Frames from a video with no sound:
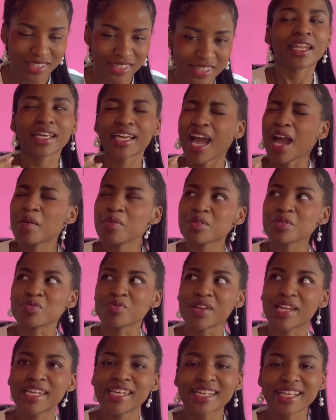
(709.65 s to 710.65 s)
Like I was
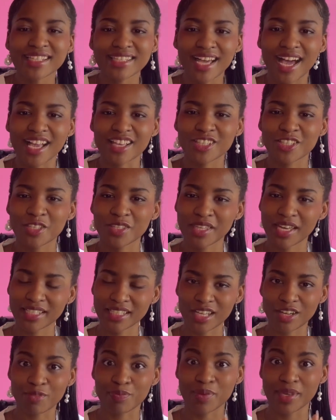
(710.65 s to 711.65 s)
really attached to the
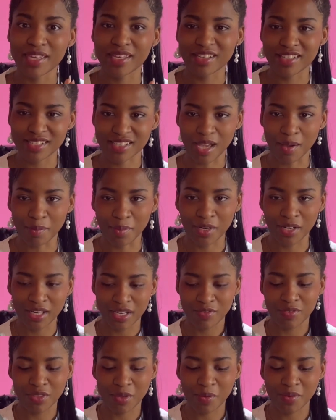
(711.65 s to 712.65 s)
idea of being a summer,
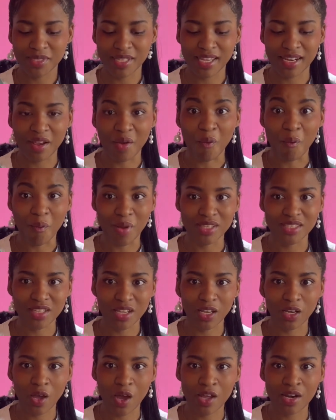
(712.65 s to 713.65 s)
even though I was getting winter
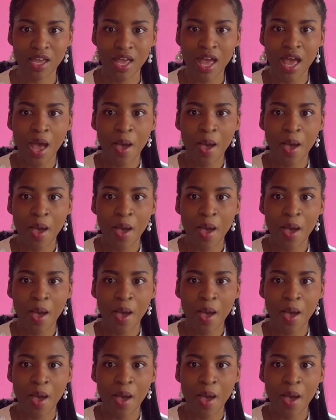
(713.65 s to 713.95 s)
a lot.